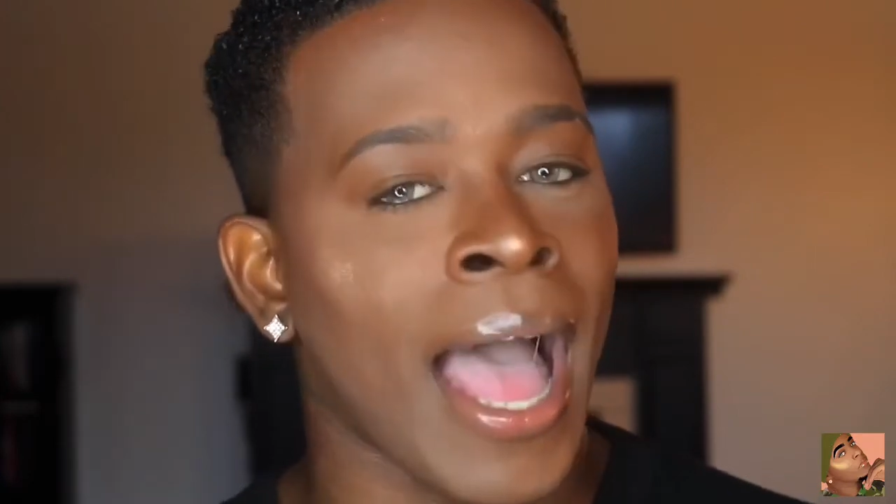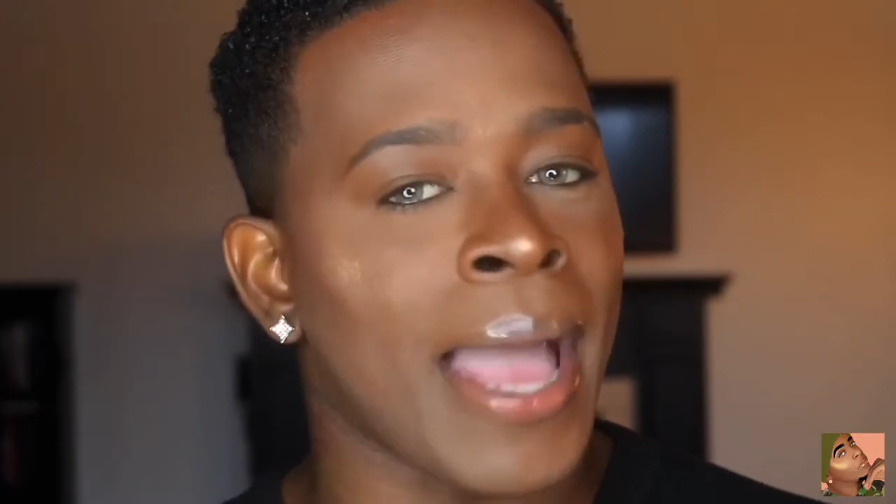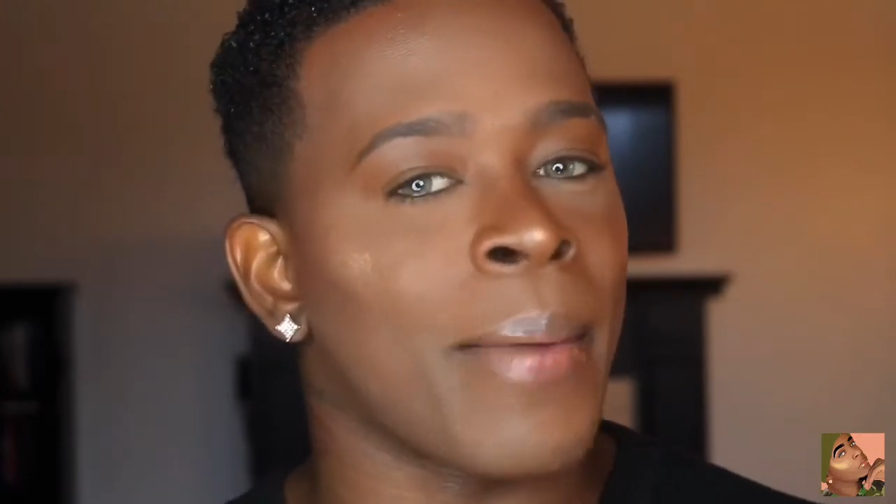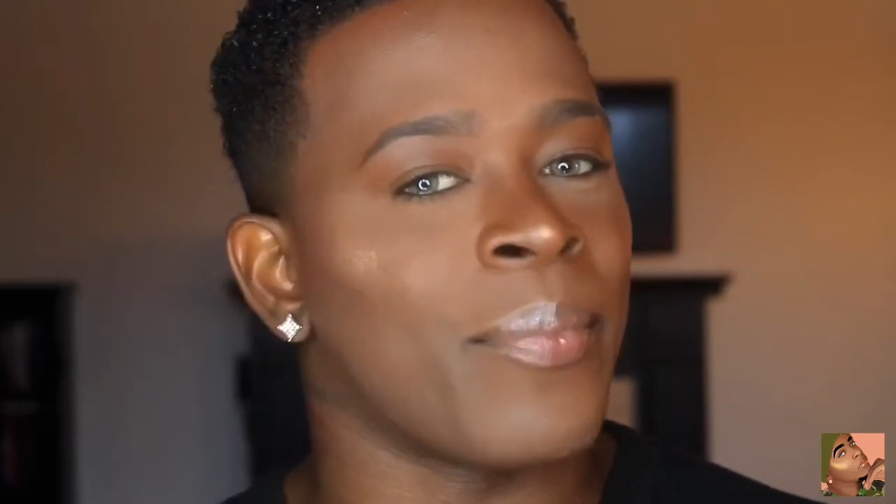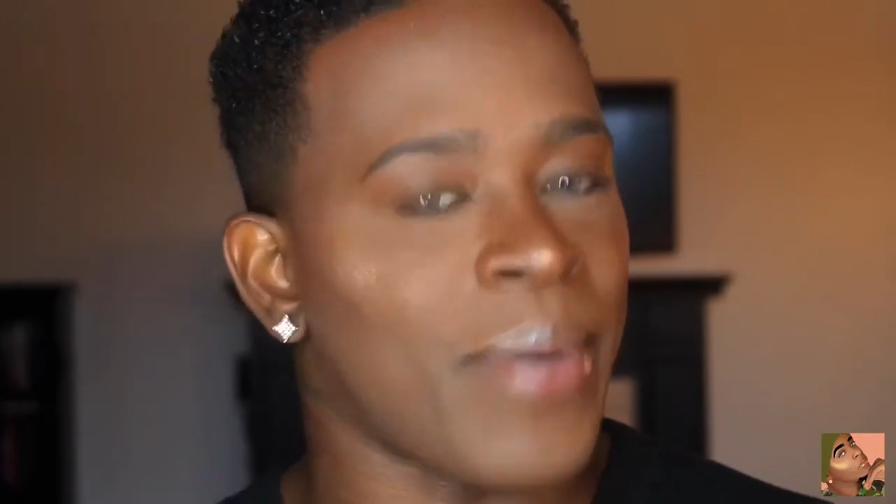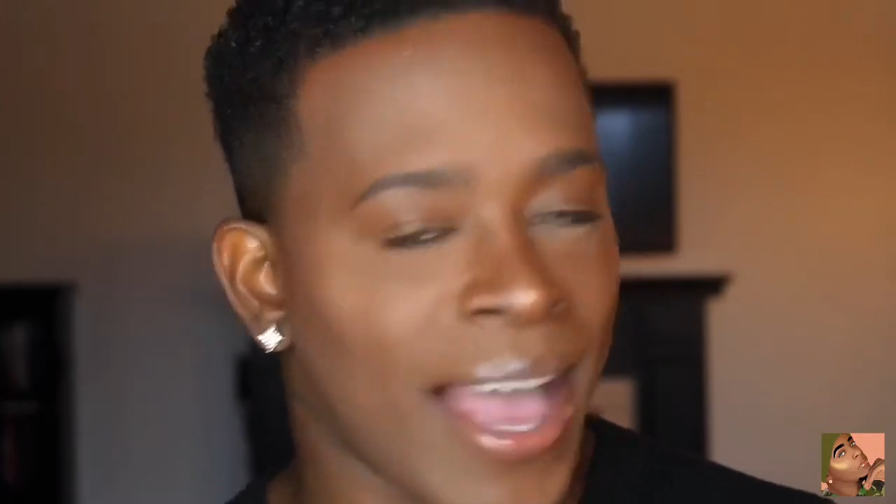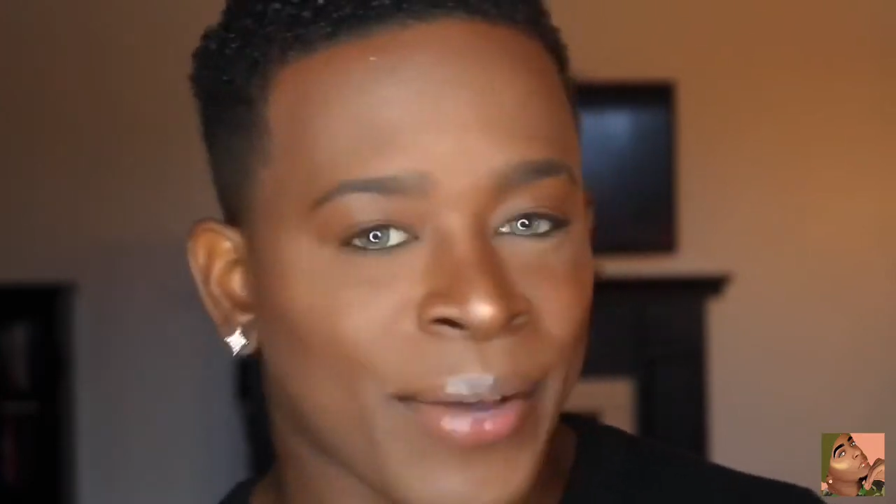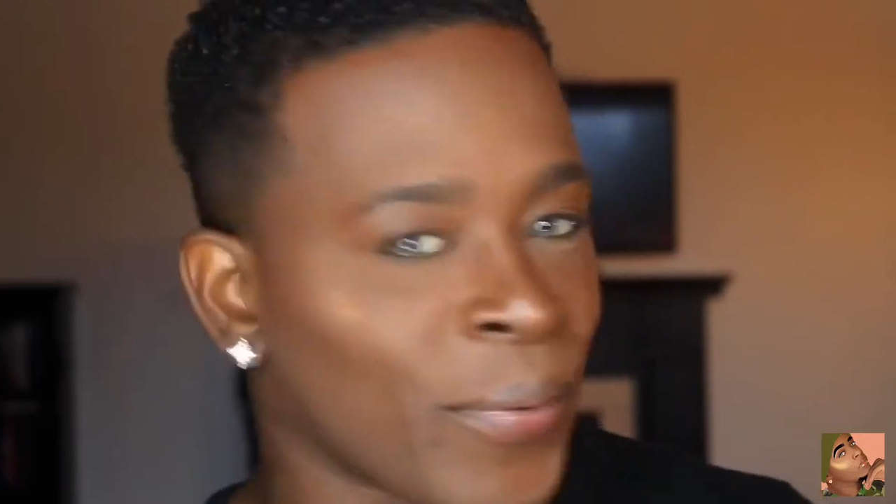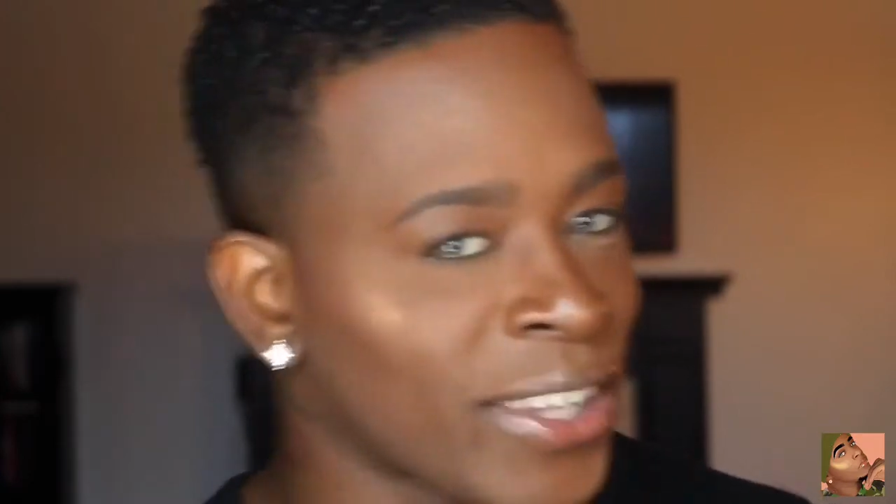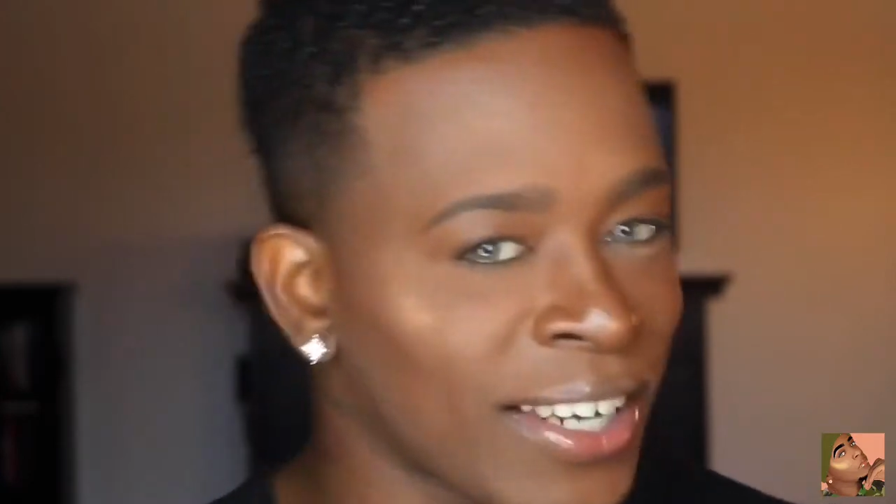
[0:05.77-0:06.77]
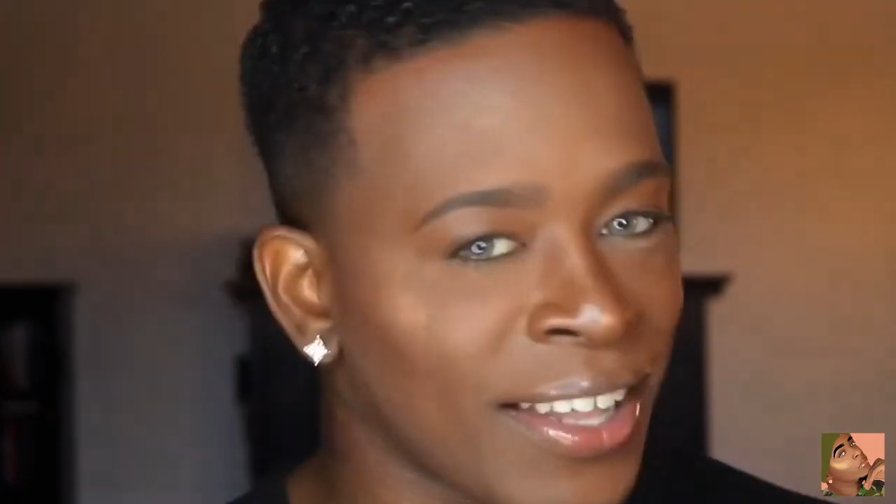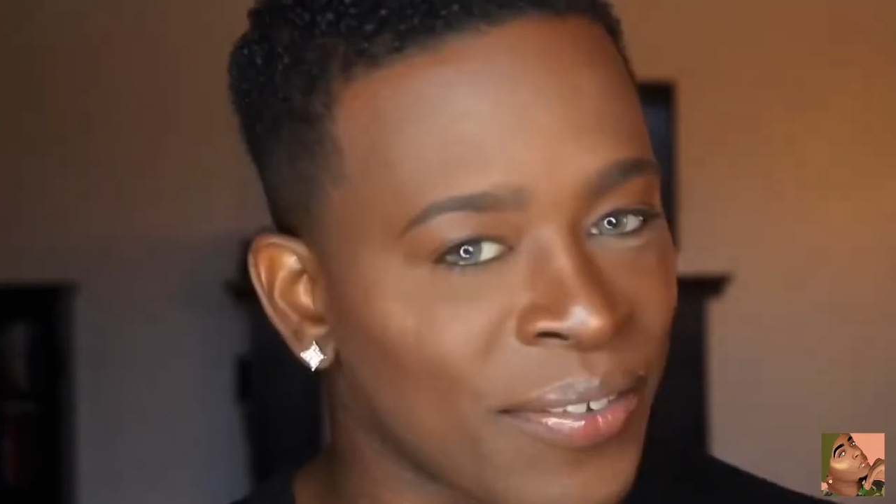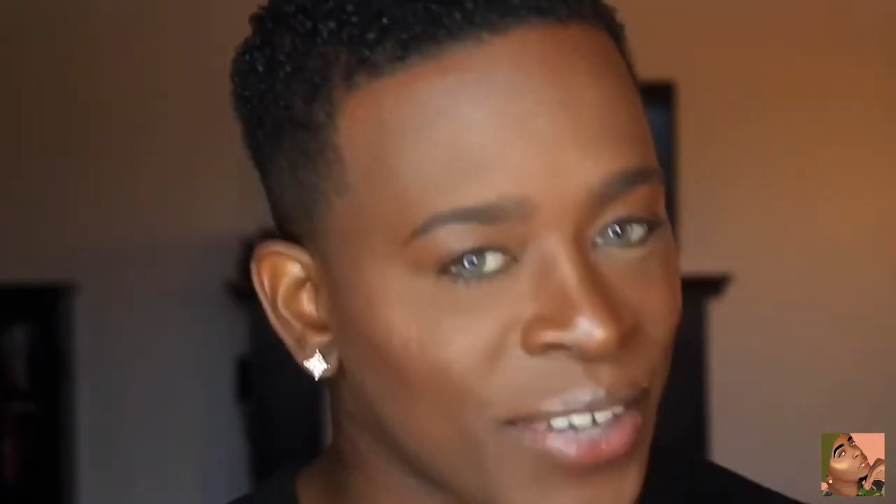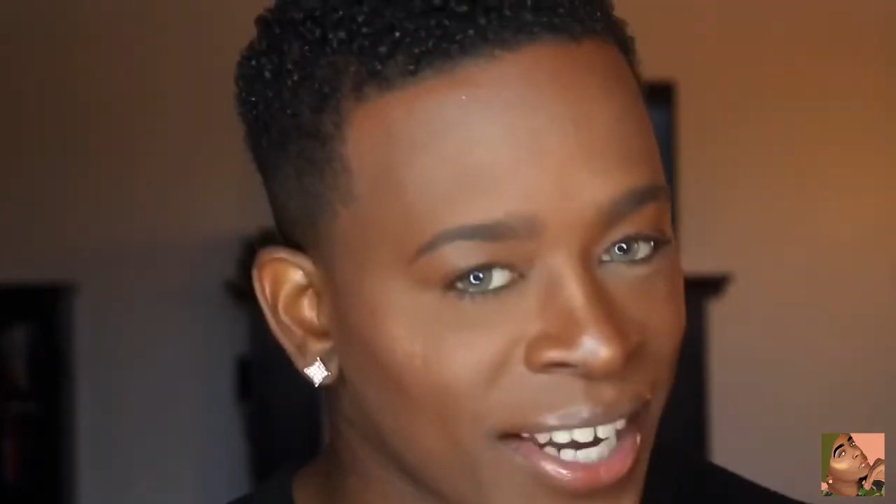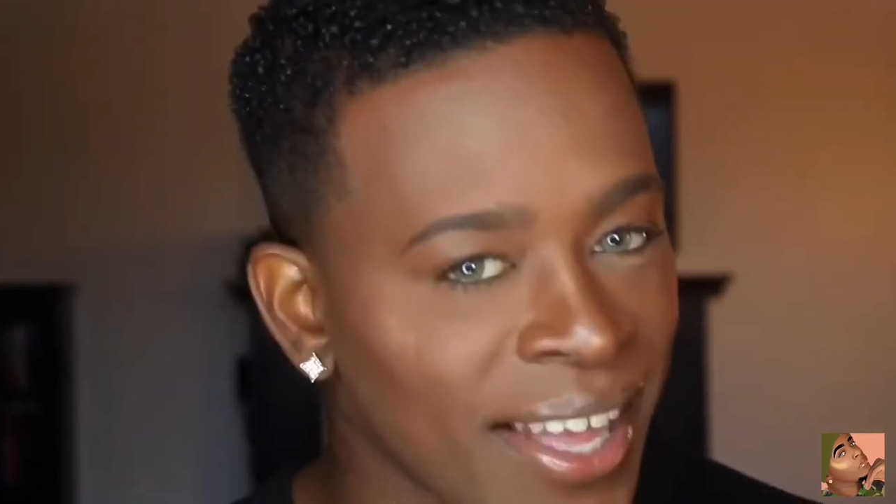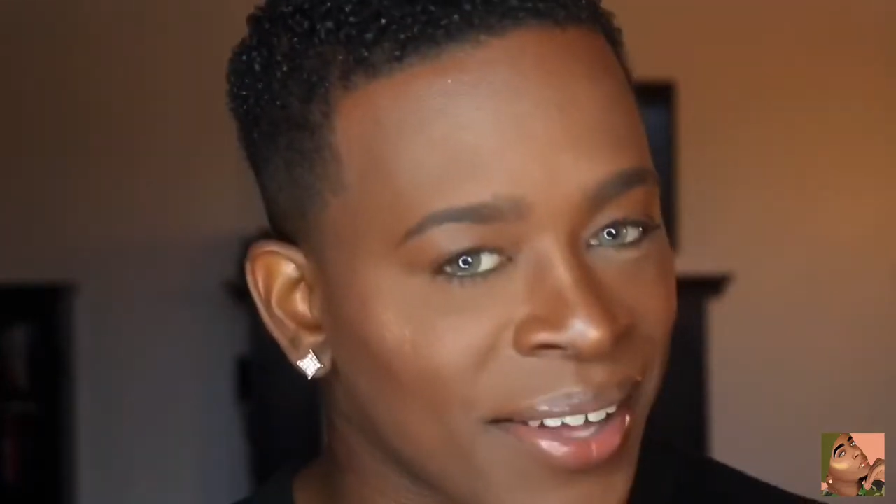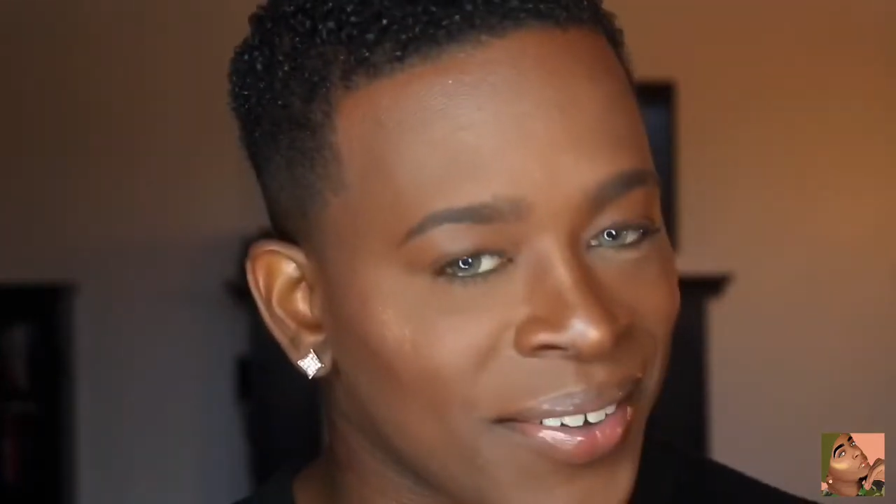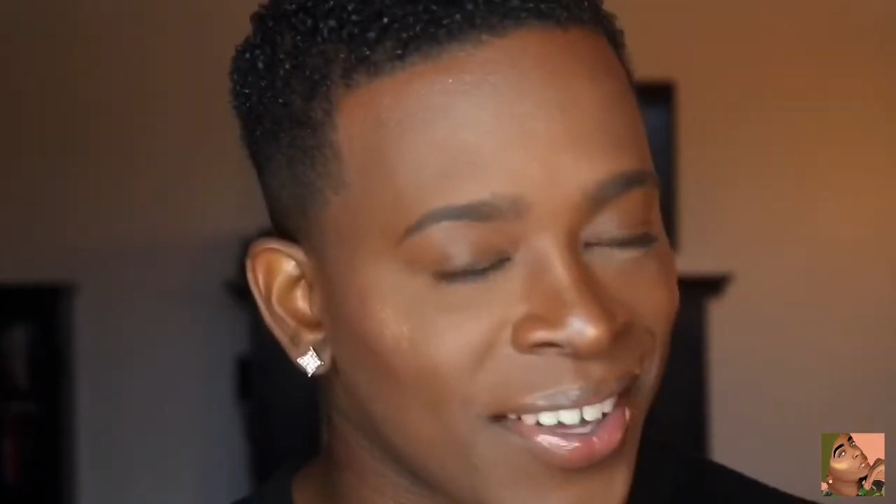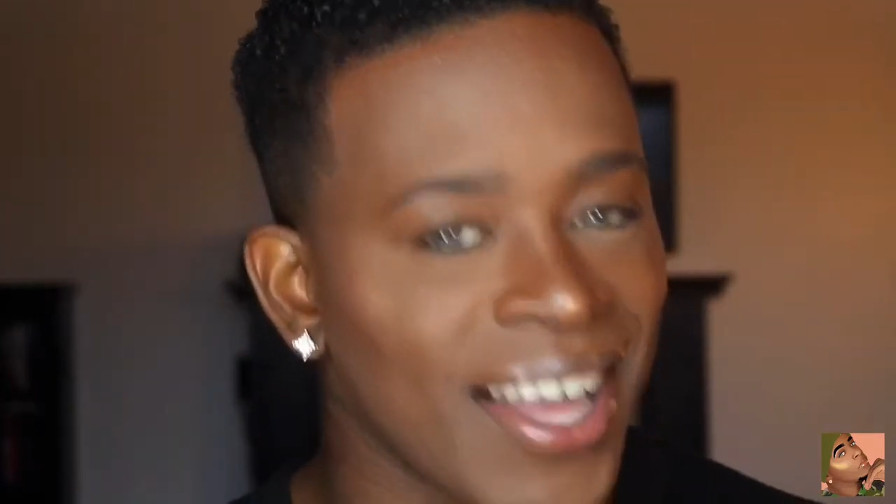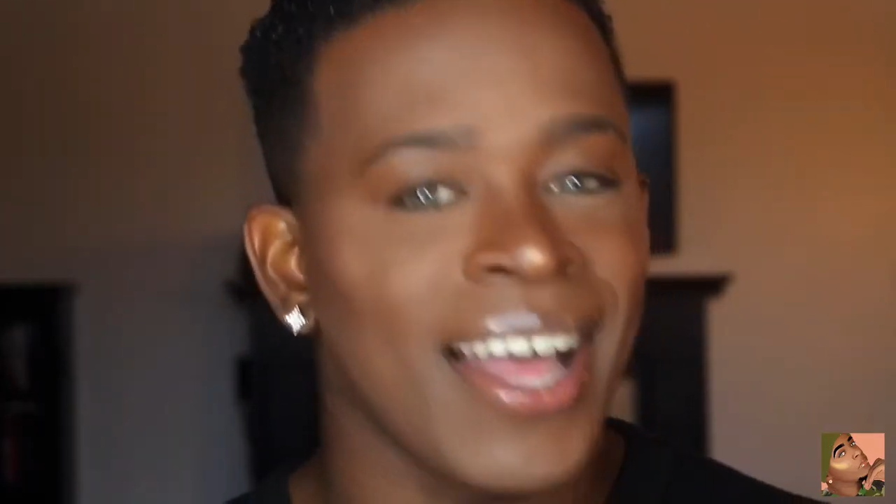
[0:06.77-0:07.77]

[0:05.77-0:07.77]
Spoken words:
I am back with another video?